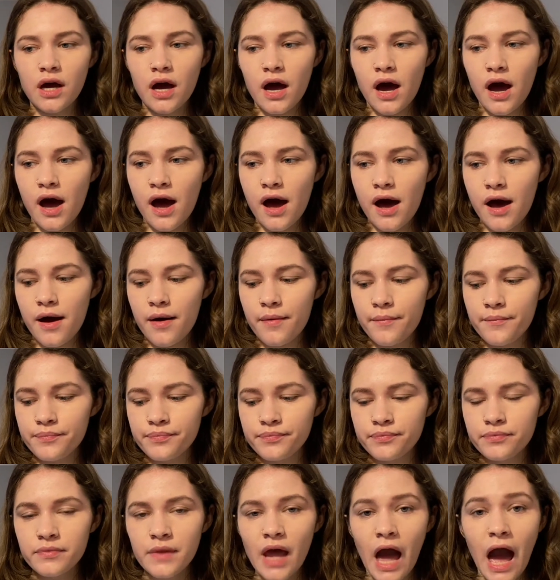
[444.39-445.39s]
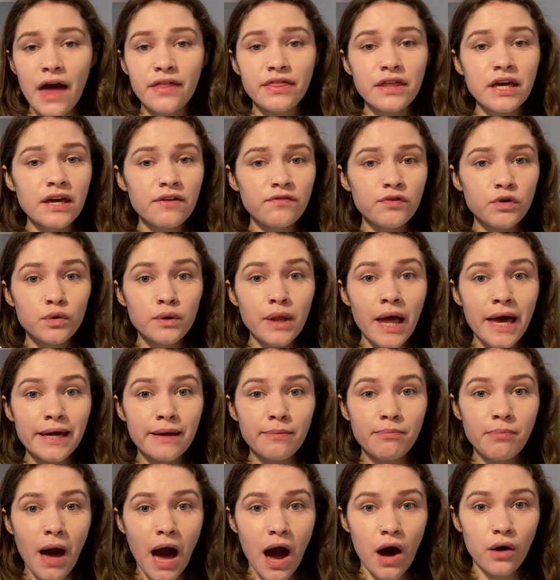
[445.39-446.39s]
I think if you
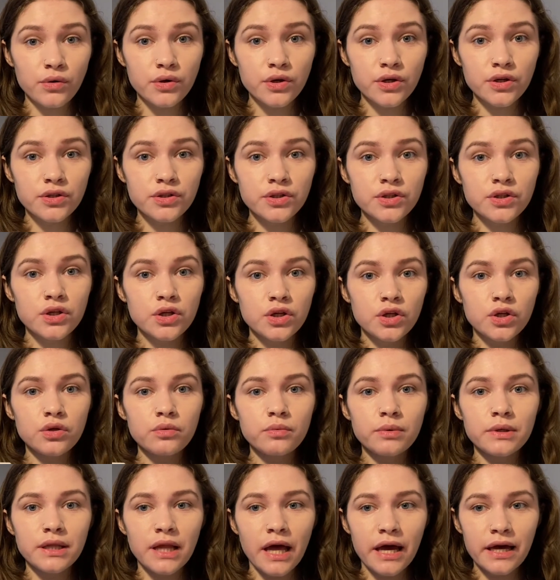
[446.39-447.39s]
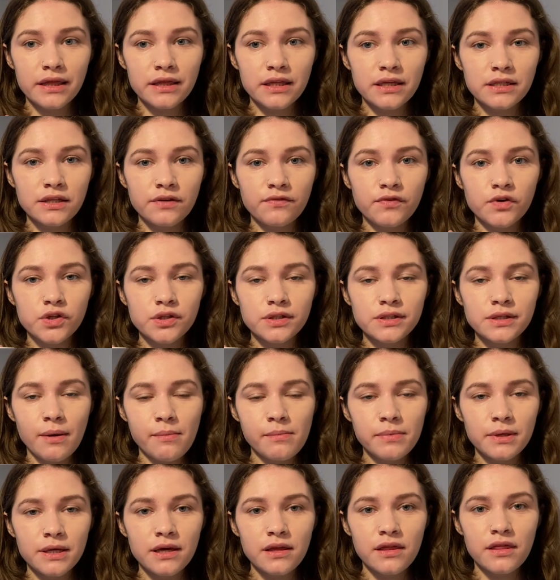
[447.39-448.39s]
like powders, you would like this. If you're
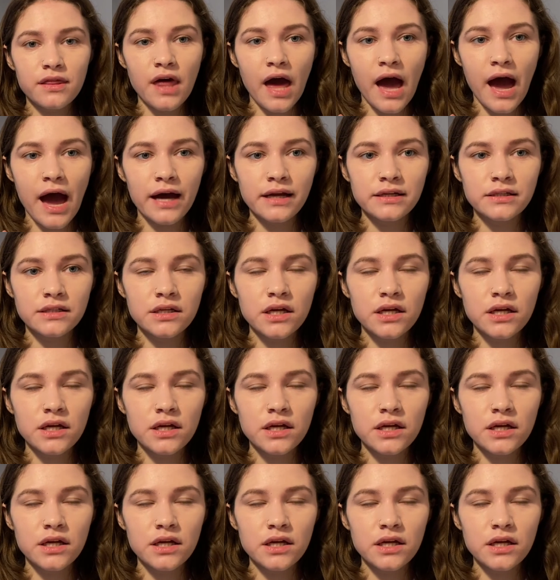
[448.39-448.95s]
somebody that